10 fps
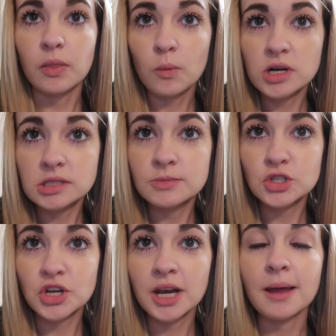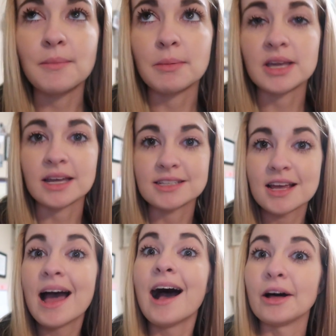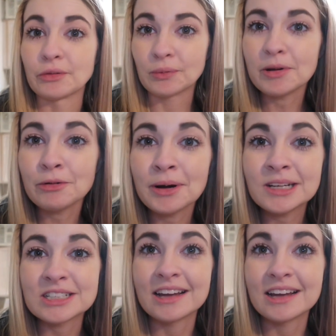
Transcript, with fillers: in the washing machine and maybe get a little bit of work